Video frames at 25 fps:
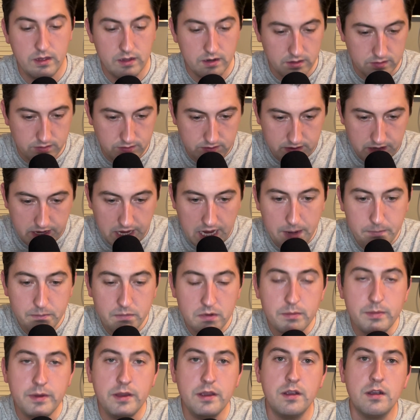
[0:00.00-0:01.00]
Let's aim
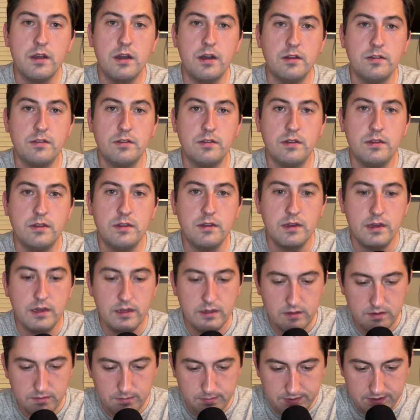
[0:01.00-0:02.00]
to be constant,
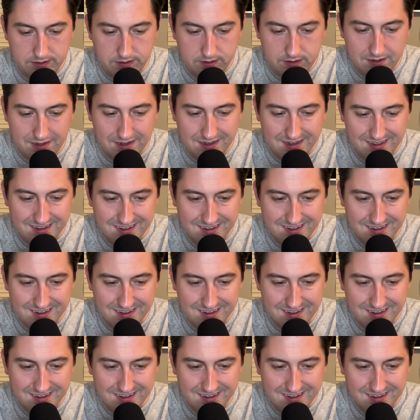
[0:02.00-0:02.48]
to be